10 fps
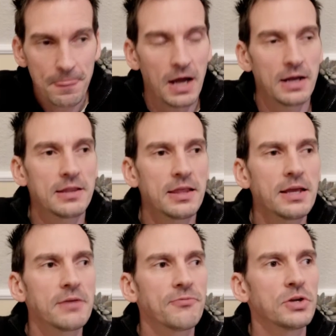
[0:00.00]
And I
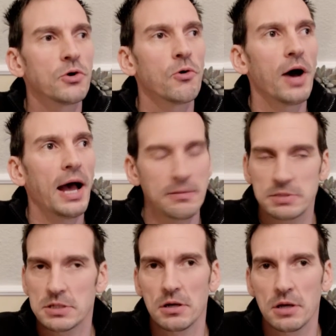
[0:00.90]
think if you're
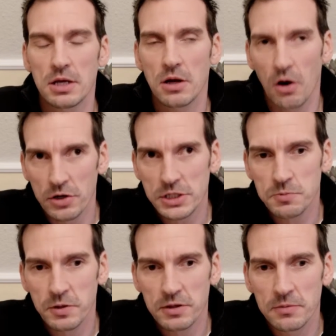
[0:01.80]
absolutely honest
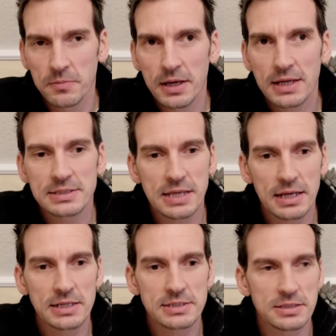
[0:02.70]
with them and say,
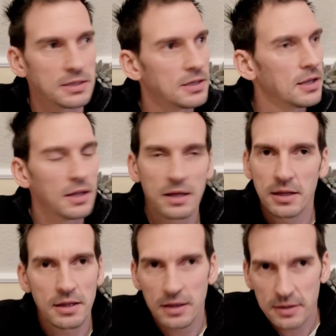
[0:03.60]
listen,
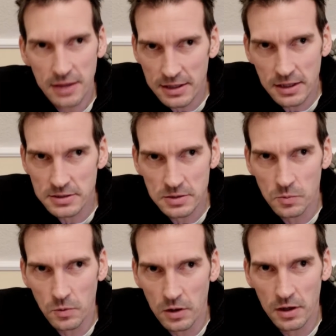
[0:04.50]
that
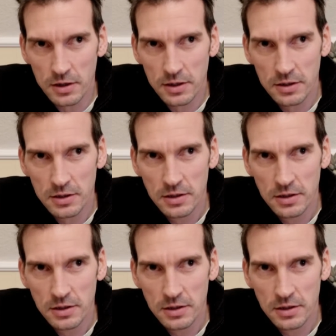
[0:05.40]
doesn't work.